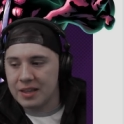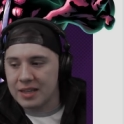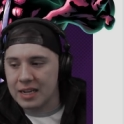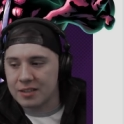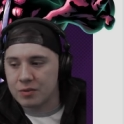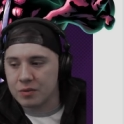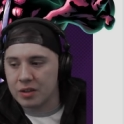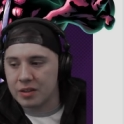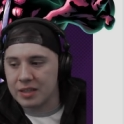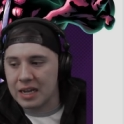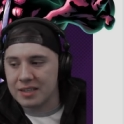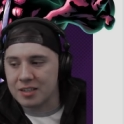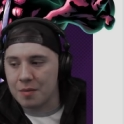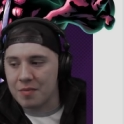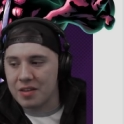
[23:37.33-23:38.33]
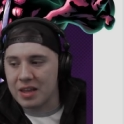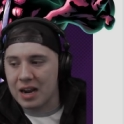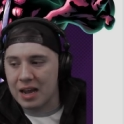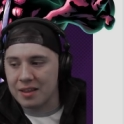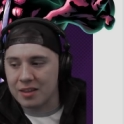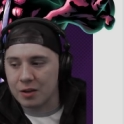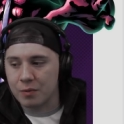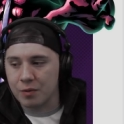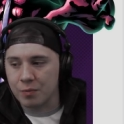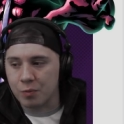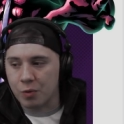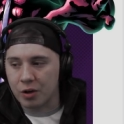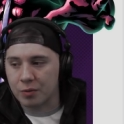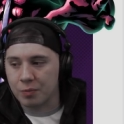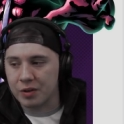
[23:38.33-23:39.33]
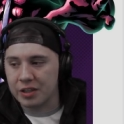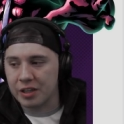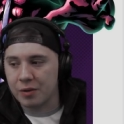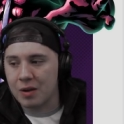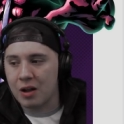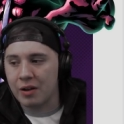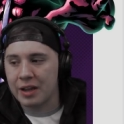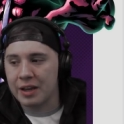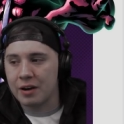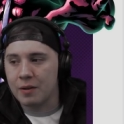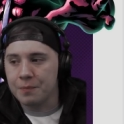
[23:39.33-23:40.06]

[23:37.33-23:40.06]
and that's that's something that I think would work really well.